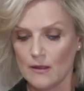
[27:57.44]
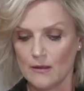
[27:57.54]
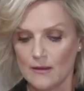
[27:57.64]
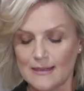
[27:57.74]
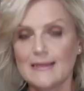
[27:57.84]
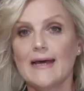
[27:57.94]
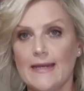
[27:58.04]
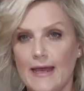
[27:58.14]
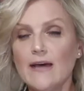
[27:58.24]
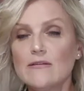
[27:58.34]
laid
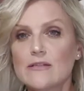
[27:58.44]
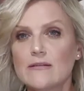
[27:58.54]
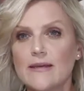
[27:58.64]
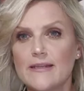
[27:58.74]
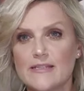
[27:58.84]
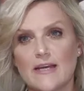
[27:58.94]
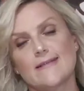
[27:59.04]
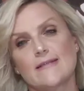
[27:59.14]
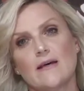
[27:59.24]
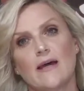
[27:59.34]
out, it does
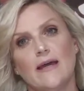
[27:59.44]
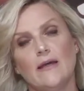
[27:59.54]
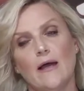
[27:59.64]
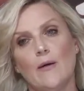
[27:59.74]
say